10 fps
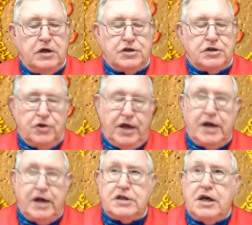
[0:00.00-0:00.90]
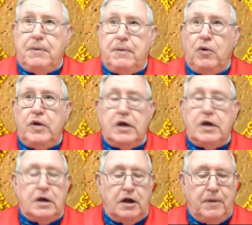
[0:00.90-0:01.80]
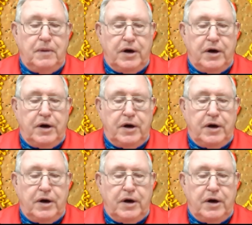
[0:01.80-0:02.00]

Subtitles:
So that example we did a little bit